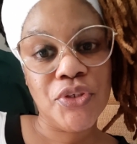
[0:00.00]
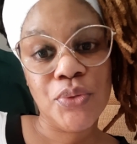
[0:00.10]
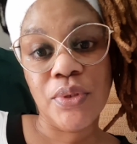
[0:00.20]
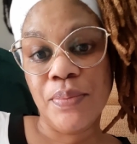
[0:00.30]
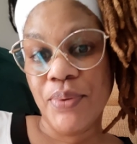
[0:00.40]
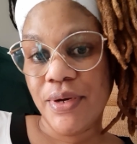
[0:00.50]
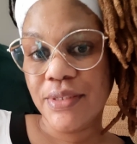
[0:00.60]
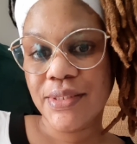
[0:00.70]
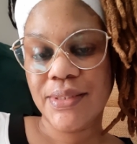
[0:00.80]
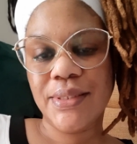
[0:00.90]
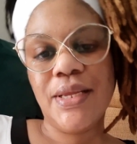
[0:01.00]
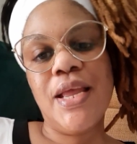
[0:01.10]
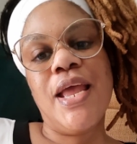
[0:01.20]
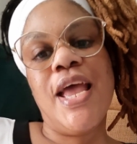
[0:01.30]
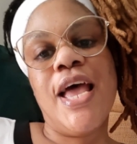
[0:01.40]
She took the bus
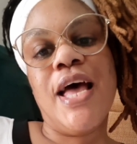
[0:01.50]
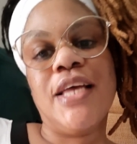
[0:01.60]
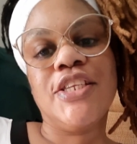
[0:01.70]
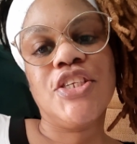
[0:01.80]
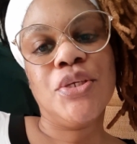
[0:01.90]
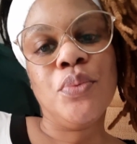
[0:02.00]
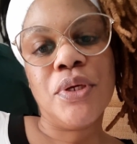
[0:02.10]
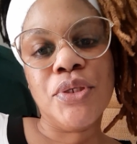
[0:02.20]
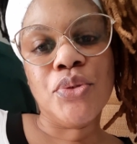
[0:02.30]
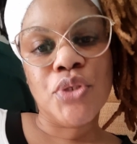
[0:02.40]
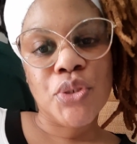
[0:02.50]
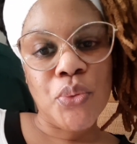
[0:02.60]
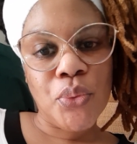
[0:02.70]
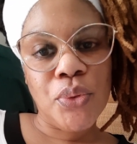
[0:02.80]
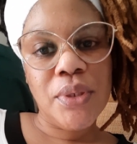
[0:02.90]
and she went to
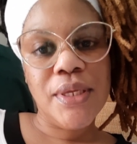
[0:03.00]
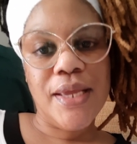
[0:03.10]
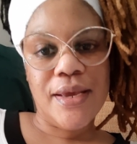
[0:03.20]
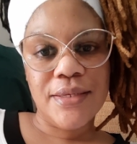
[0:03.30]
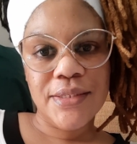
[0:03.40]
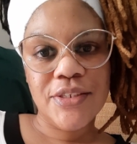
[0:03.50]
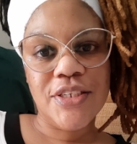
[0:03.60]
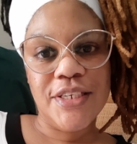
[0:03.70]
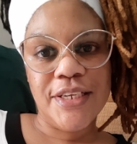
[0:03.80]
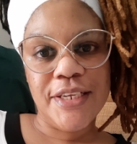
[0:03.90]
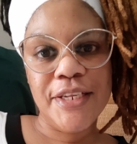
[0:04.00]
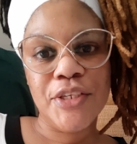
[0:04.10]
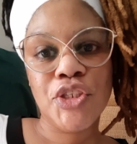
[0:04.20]
school. Yes, she did.